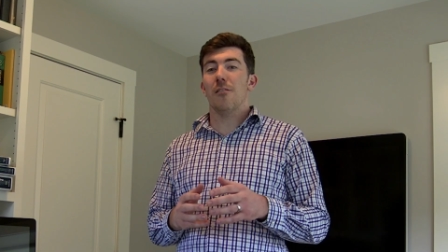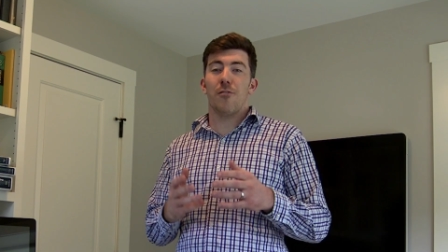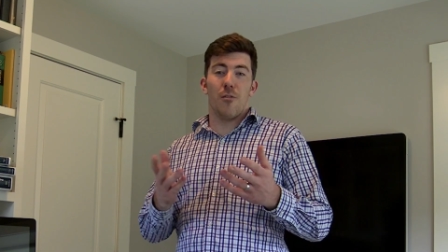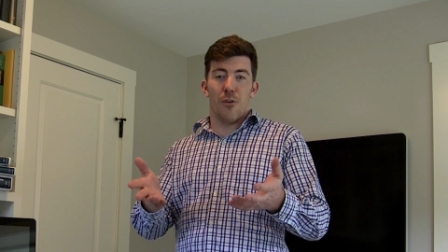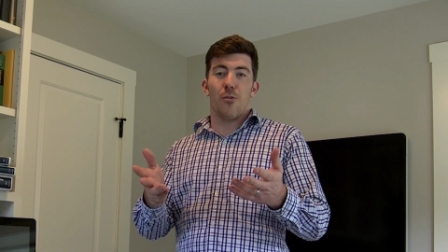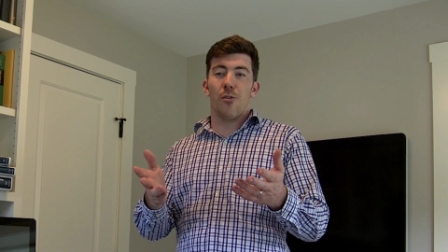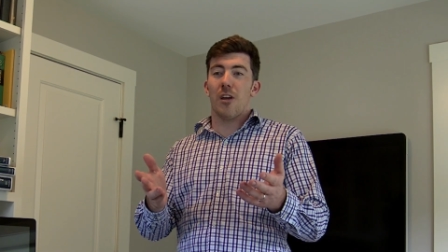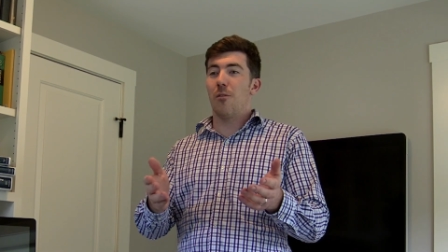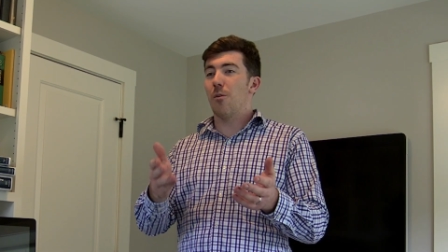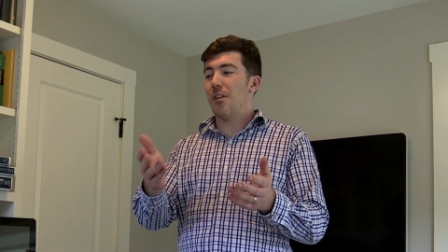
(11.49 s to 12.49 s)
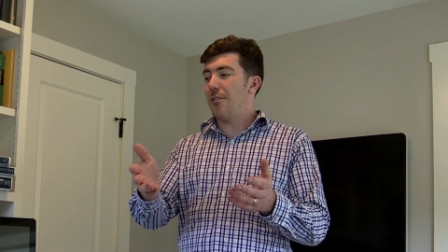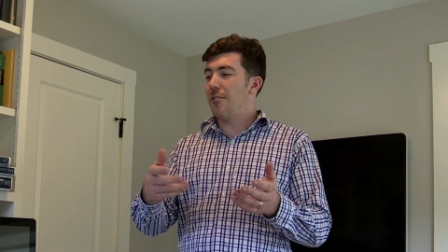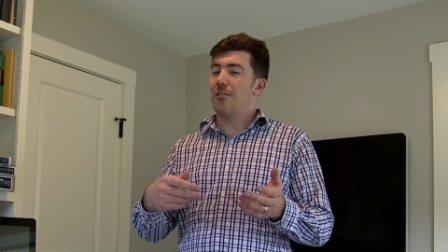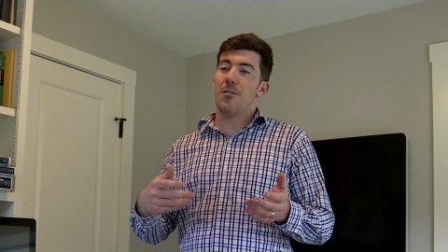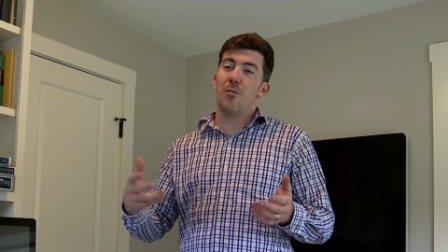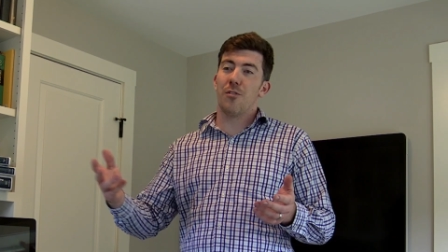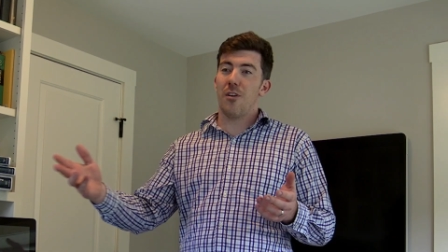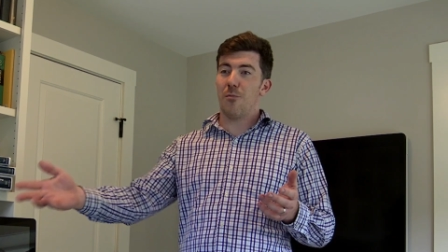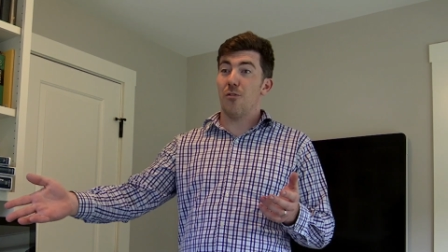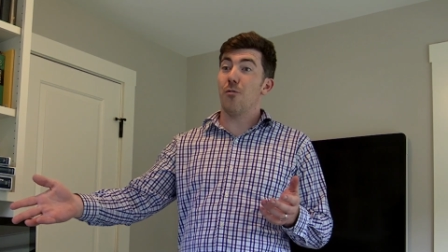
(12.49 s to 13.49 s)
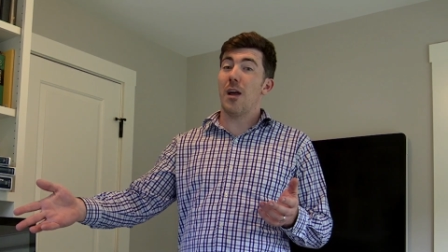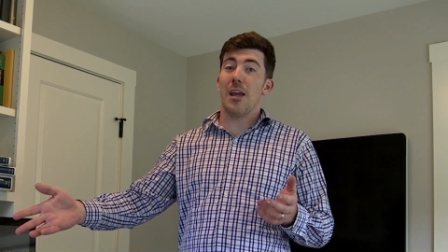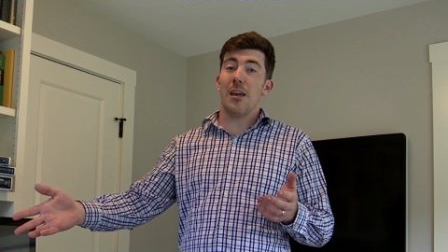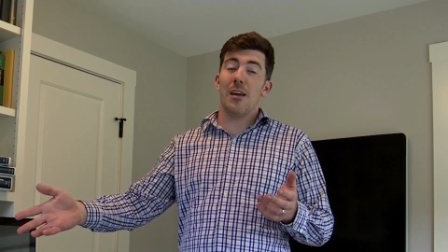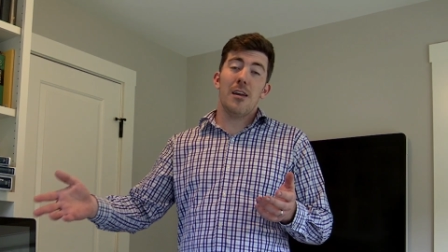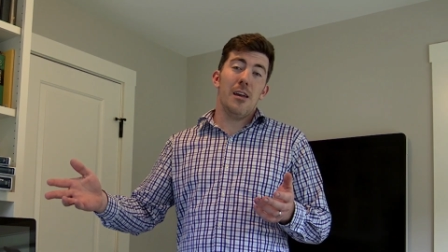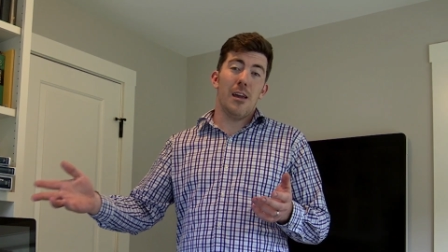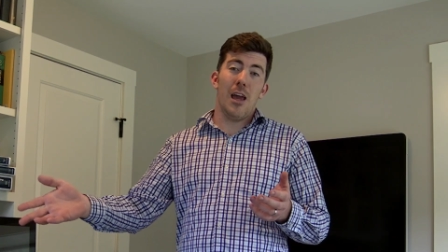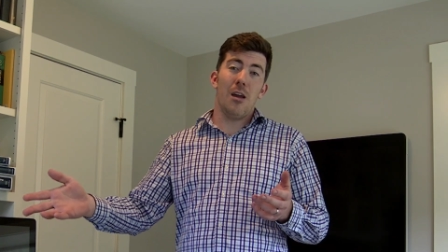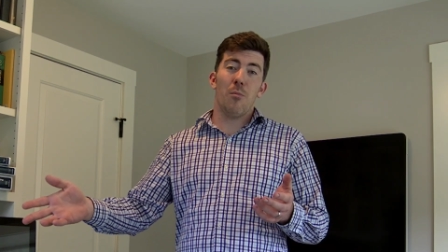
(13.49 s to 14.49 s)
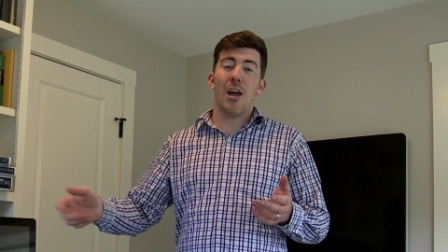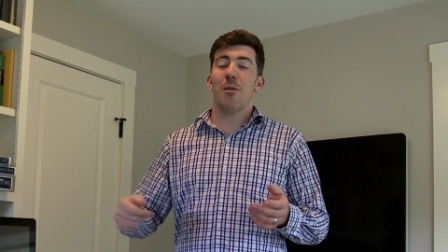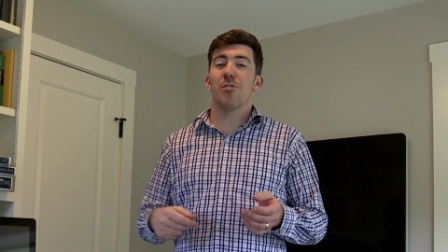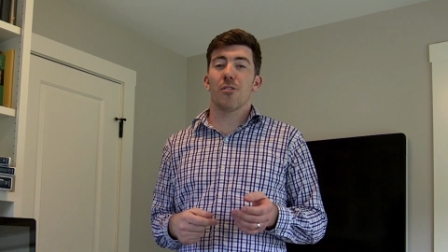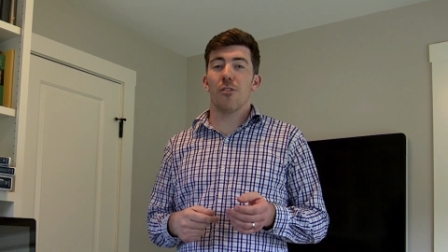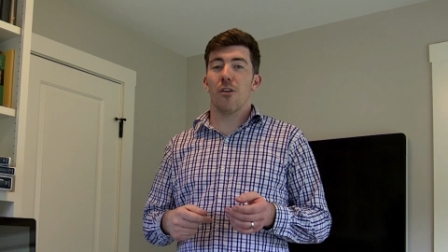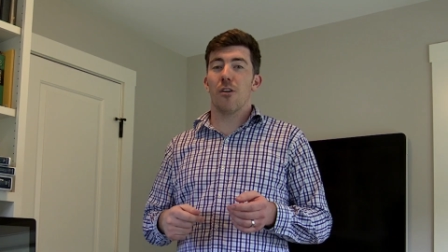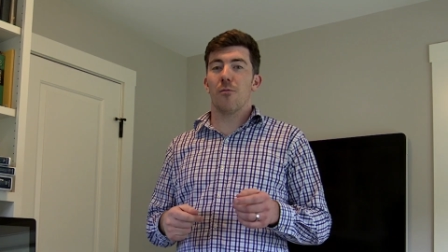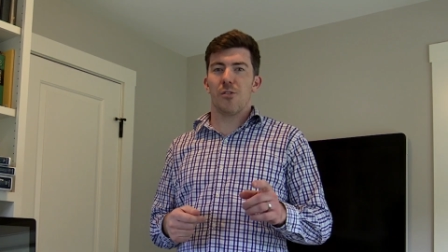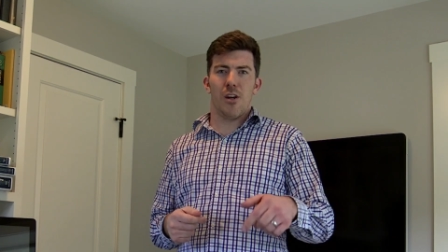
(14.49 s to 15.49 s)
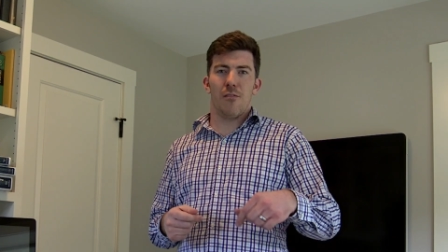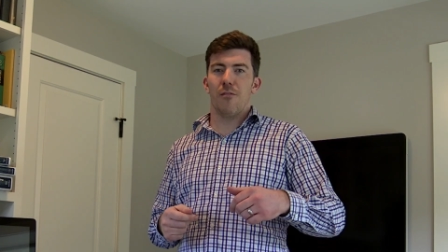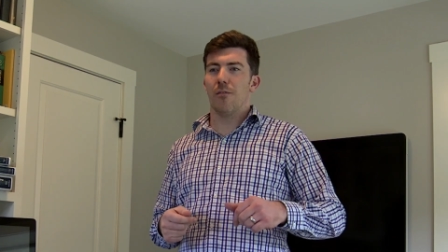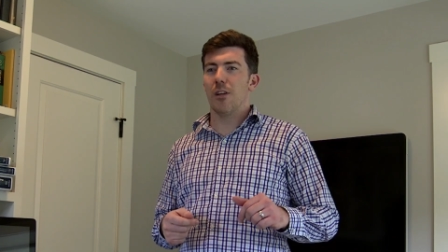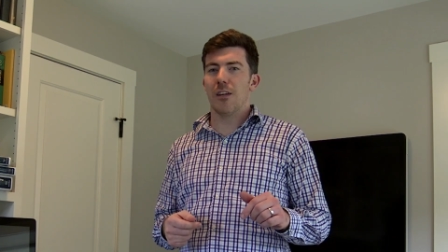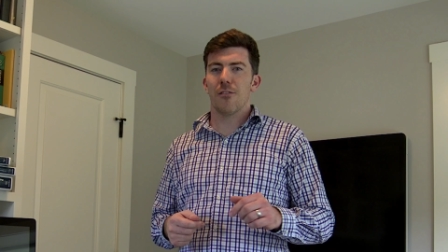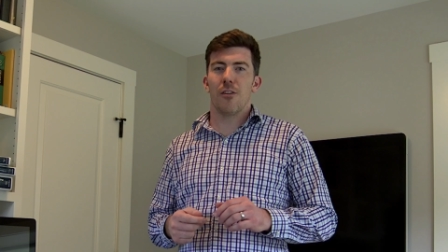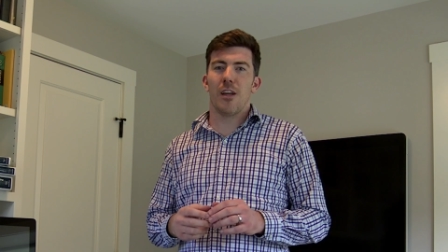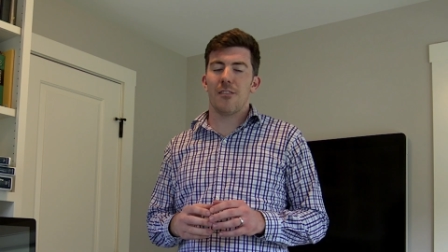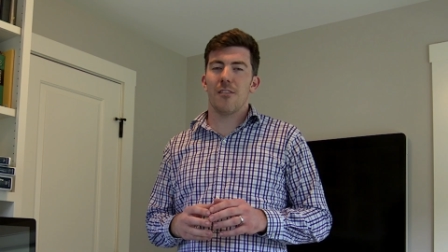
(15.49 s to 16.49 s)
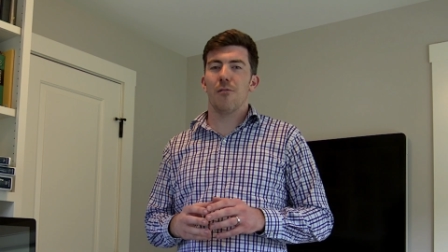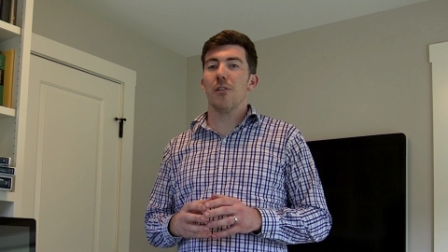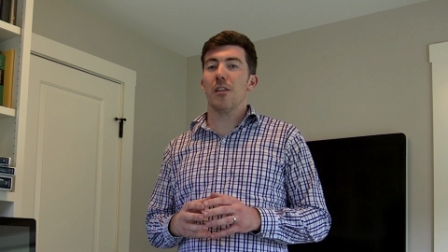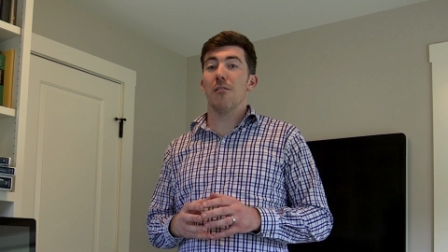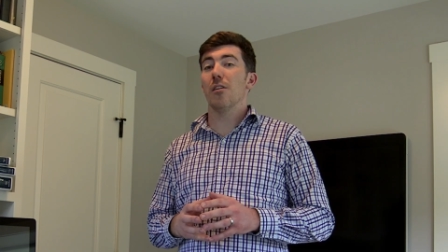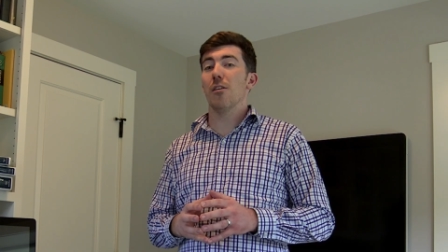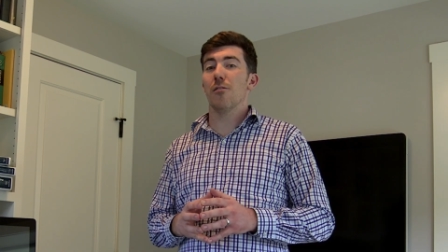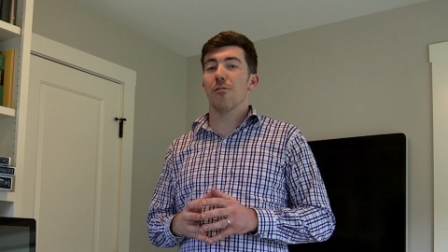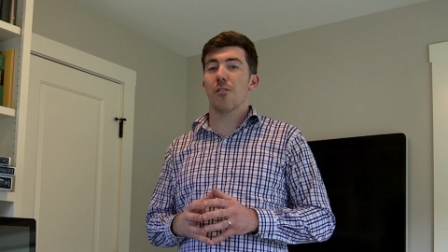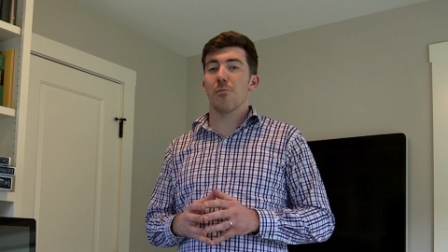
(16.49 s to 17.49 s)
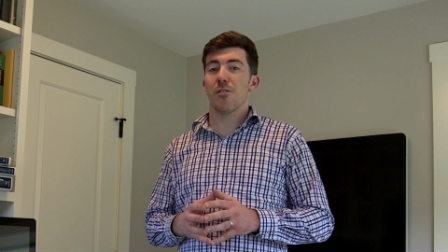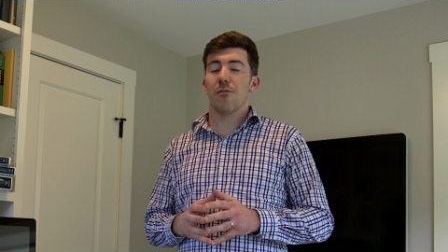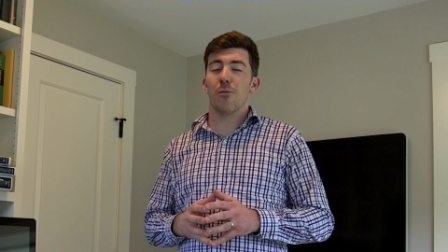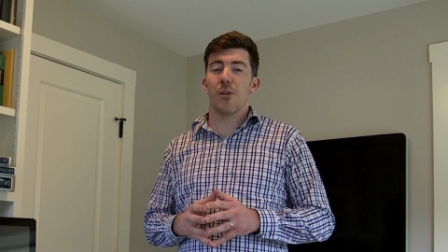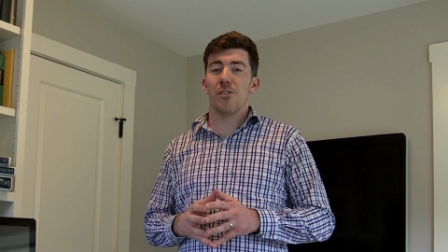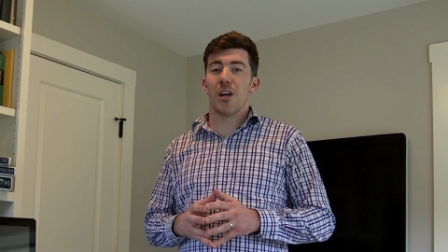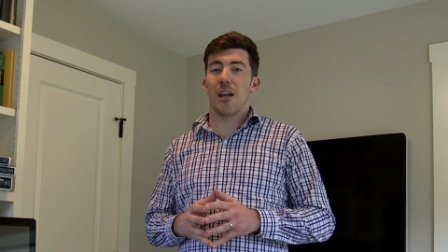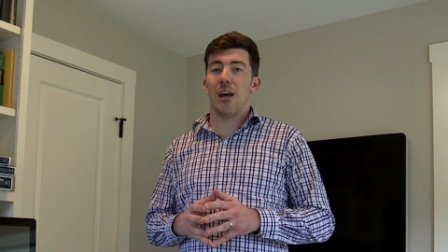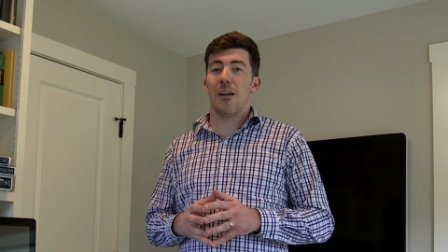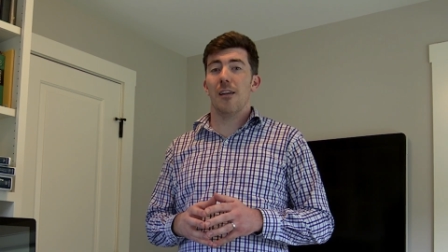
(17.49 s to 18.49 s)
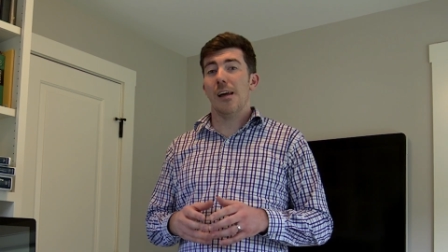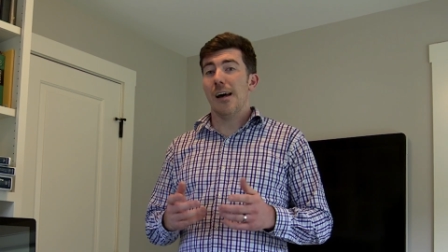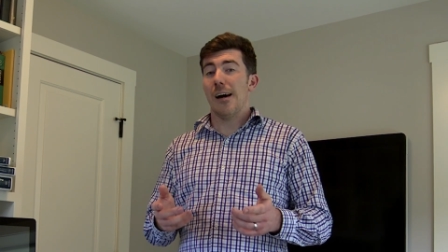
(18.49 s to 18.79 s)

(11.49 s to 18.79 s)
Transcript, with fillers: so I'm recording it with that system hooked up to a game capture card, which I have links to all that stuff in the video description if you want to check it out.